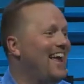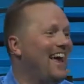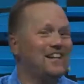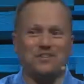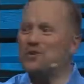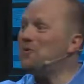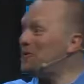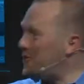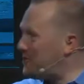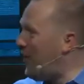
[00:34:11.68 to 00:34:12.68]
it's cool when
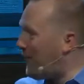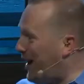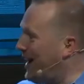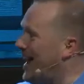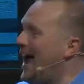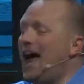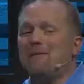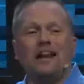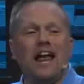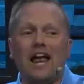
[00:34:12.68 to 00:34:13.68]
they're small, right? I
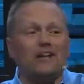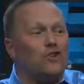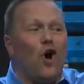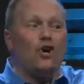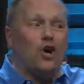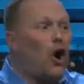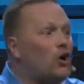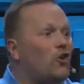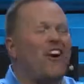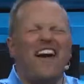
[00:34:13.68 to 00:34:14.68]
mean, it's all
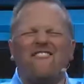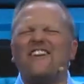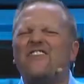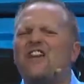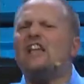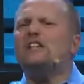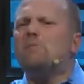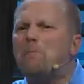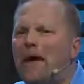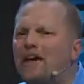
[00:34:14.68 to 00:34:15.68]
carnal. Everything is
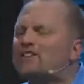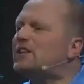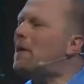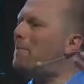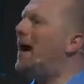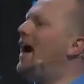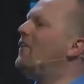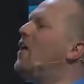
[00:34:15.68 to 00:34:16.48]
based upon